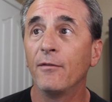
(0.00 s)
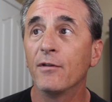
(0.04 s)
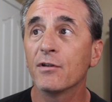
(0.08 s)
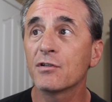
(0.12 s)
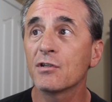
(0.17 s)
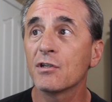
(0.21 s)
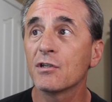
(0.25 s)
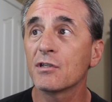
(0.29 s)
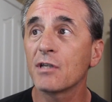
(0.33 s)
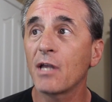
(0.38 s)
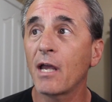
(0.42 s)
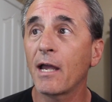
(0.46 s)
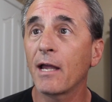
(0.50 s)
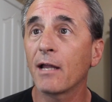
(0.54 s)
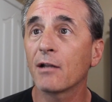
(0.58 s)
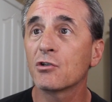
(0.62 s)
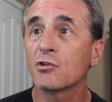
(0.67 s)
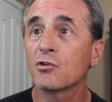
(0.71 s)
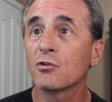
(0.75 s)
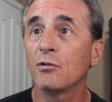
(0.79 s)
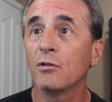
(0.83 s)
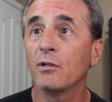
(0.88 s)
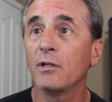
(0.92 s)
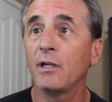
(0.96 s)
This is
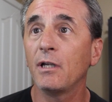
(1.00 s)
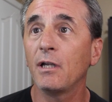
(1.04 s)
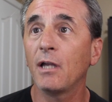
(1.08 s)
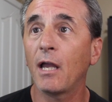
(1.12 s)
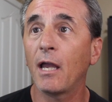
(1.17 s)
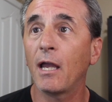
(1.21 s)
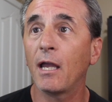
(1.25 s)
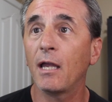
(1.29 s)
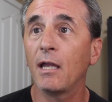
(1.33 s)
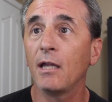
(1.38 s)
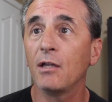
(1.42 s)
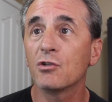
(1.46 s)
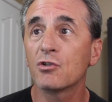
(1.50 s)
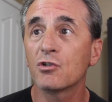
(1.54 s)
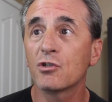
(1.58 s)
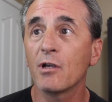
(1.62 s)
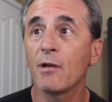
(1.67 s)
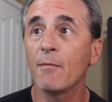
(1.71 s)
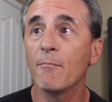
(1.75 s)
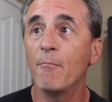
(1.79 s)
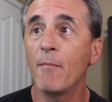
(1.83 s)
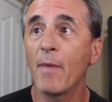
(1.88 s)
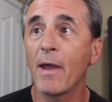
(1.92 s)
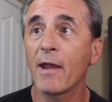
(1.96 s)
actually a
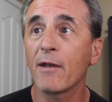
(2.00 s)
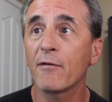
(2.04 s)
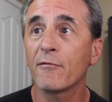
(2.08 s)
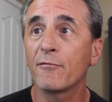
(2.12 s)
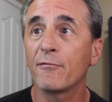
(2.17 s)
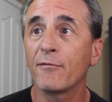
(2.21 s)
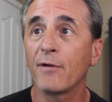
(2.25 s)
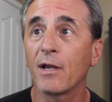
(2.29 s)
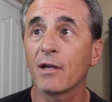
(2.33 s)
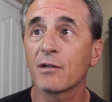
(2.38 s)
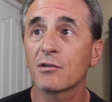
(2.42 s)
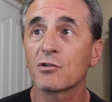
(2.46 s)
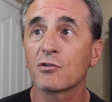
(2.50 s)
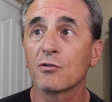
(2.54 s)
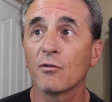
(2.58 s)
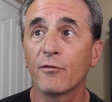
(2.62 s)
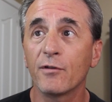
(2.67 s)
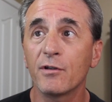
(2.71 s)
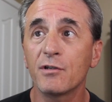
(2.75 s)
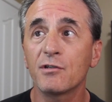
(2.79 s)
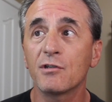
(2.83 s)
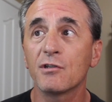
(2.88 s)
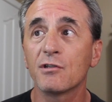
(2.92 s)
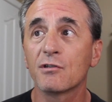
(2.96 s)
ship manifest. So
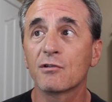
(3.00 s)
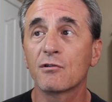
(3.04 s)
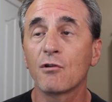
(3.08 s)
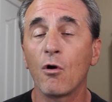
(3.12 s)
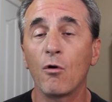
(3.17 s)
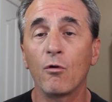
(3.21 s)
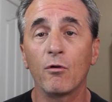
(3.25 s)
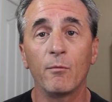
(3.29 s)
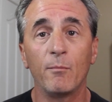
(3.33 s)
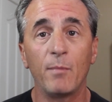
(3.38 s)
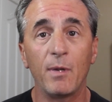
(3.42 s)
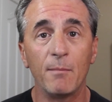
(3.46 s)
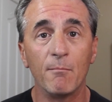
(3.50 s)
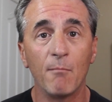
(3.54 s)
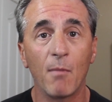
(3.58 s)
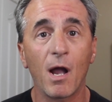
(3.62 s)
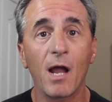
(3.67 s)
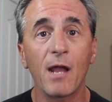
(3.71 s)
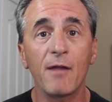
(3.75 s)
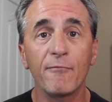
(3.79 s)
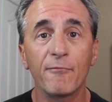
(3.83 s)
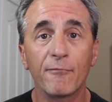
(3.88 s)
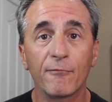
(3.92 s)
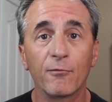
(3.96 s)
this is going to be
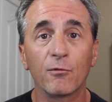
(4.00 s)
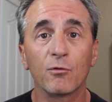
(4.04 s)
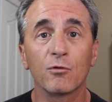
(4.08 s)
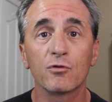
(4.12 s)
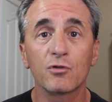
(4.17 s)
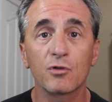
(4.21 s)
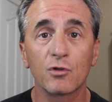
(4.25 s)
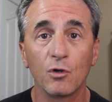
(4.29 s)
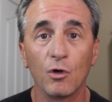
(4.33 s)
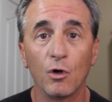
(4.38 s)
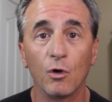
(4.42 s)
my first